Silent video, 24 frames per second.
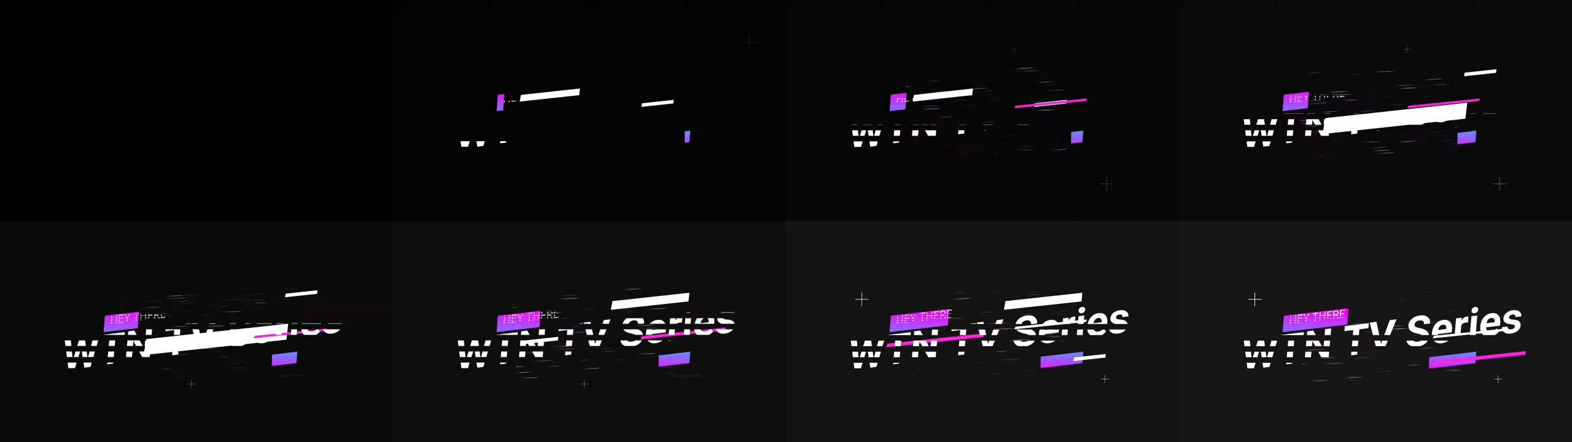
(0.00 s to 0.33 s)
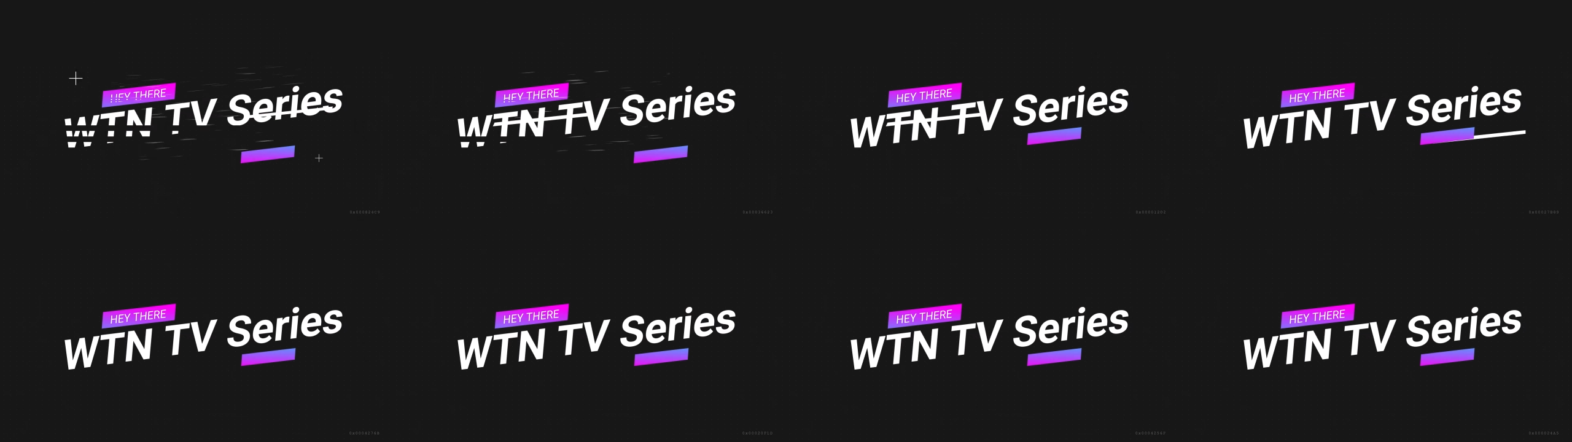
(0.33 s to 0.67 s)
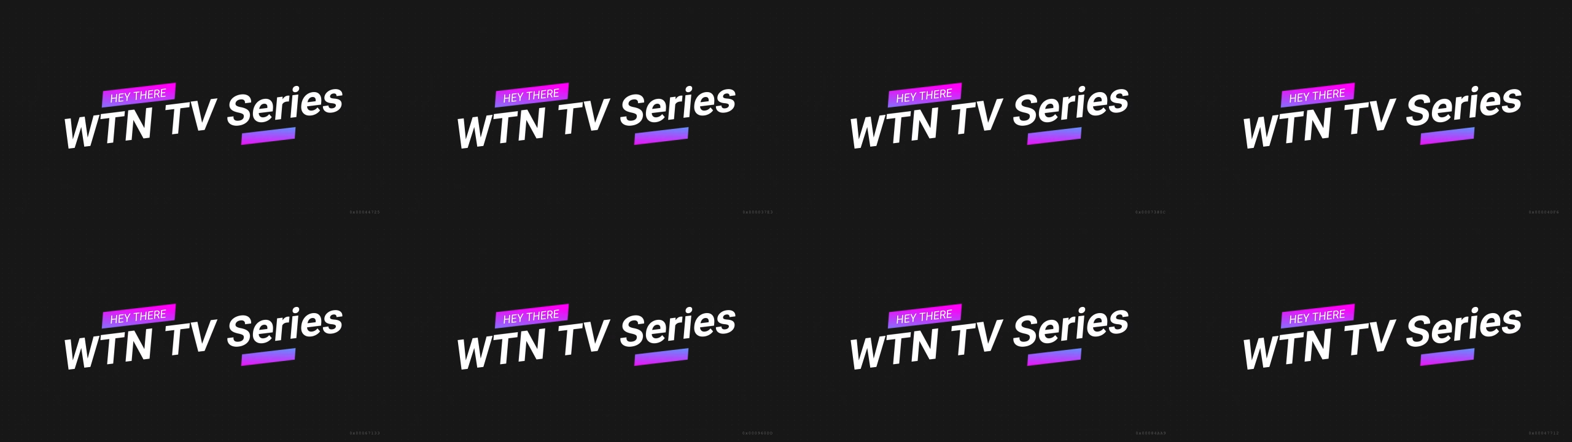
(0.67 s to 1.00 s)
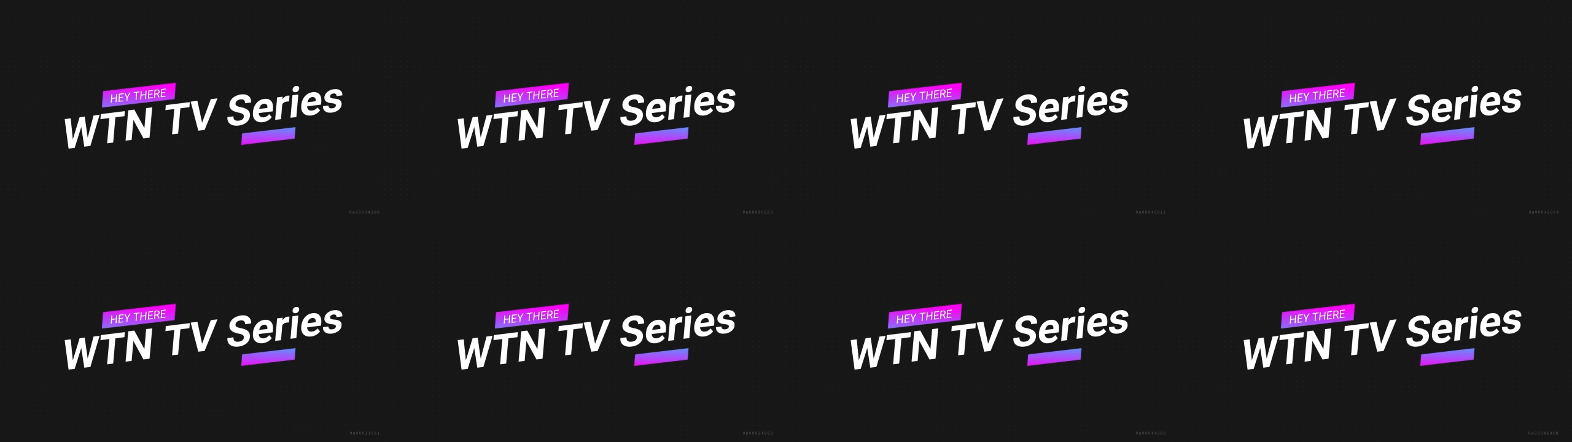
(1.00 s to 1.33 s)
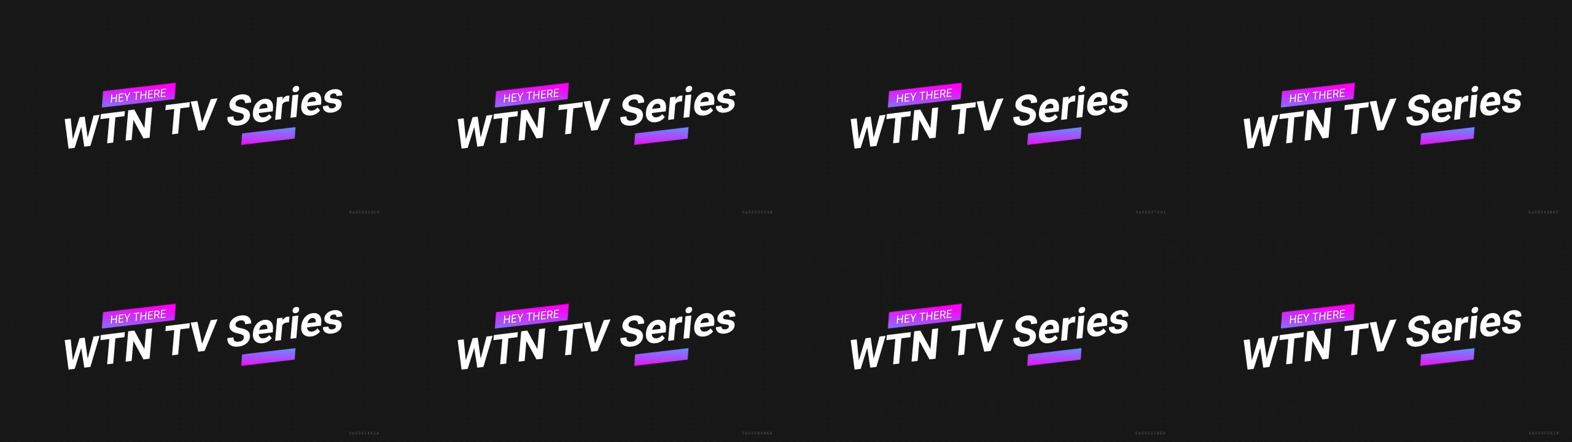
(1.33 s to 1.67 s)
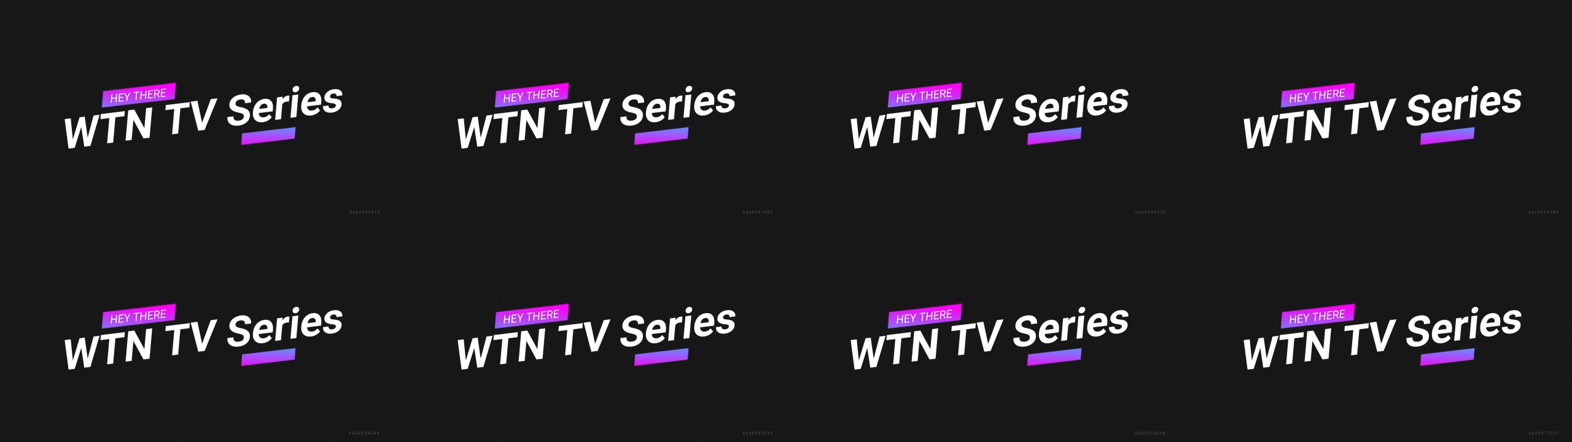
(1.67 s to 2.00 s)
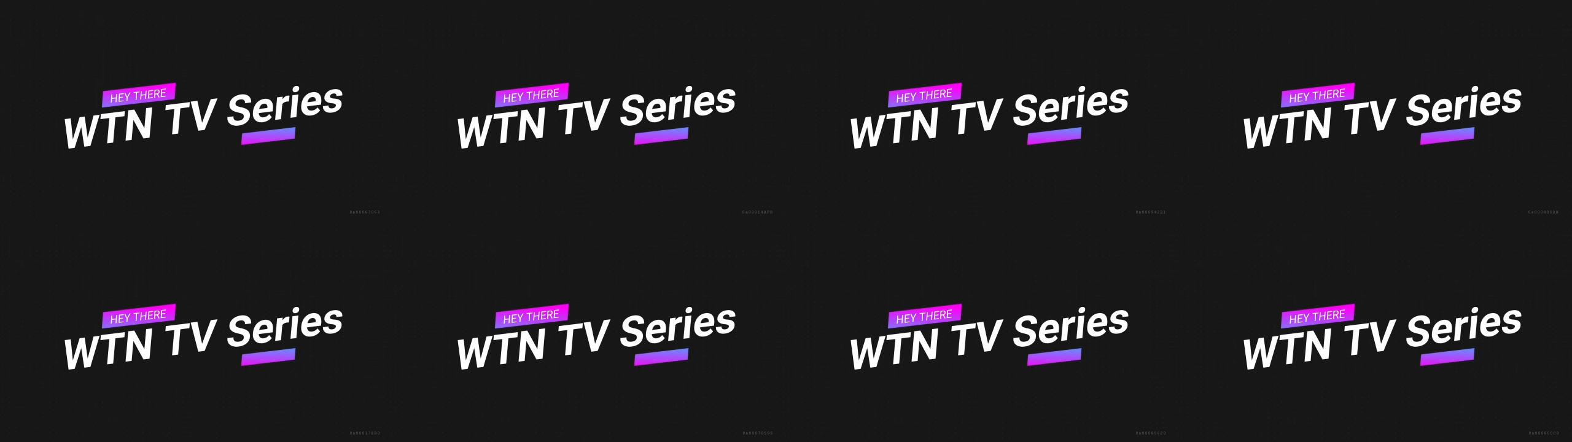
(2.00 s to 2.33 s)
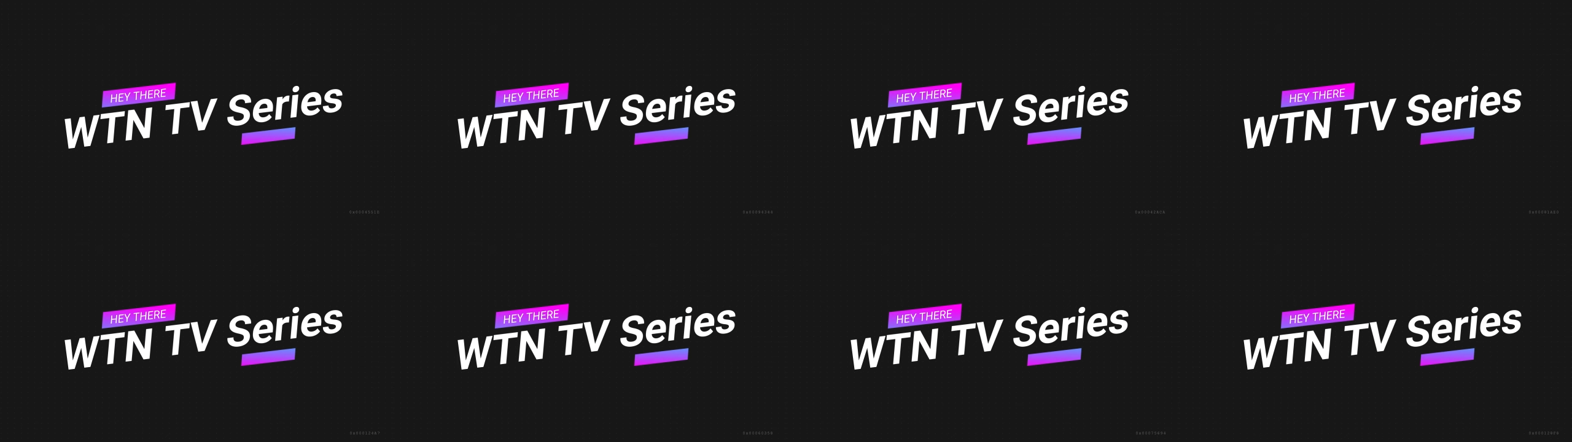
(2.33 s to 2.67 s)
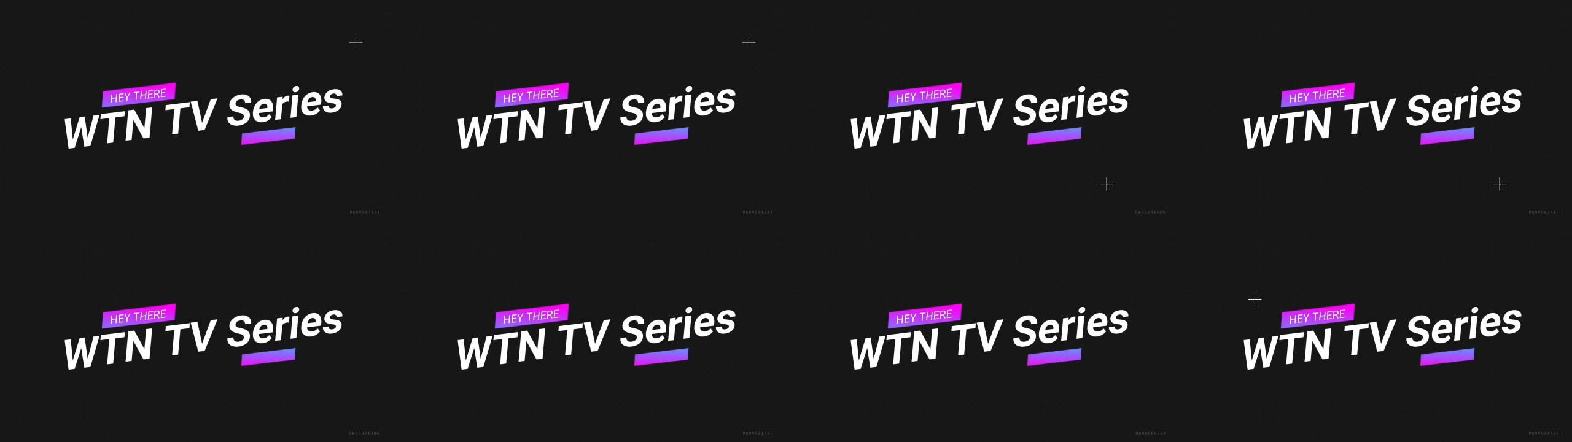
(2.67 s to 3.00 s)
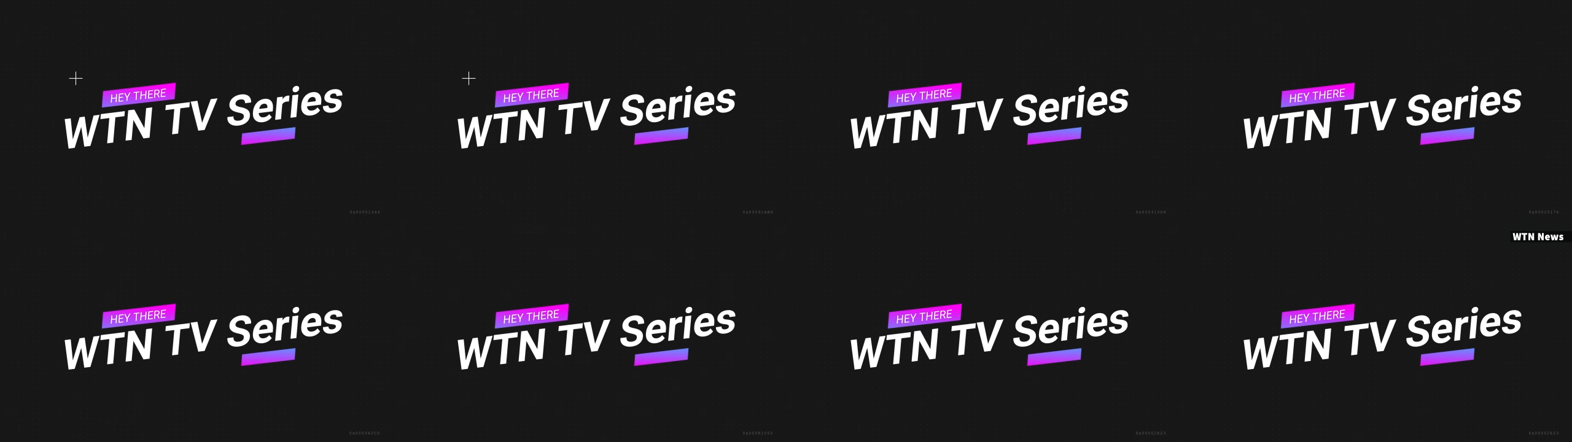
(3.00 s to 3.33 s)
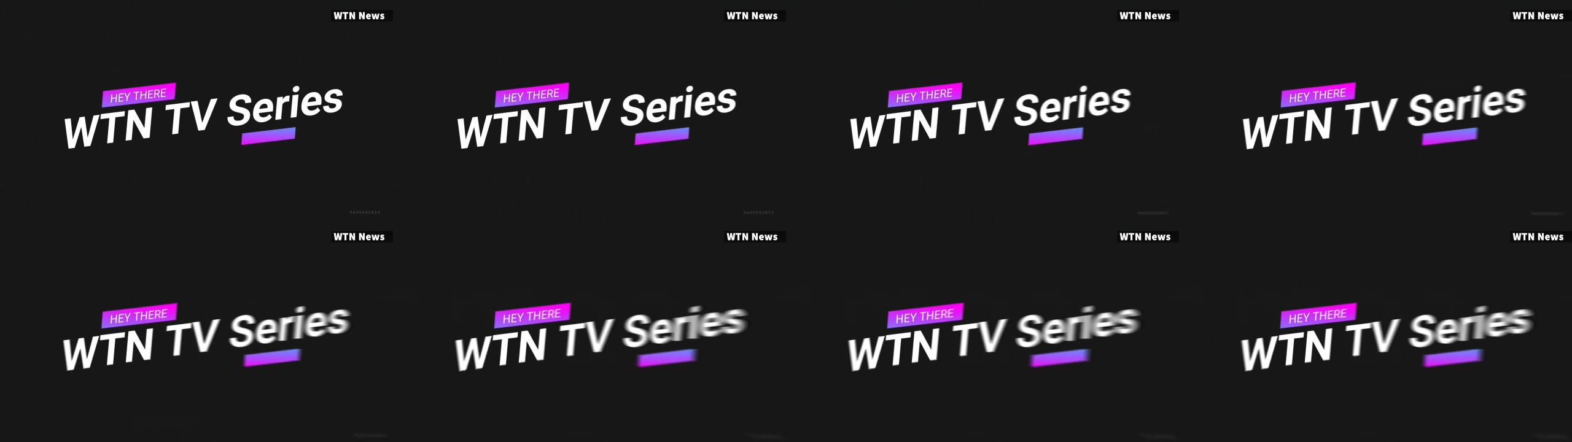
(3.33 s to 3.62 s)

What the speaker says: Nobody's mouth can be seen.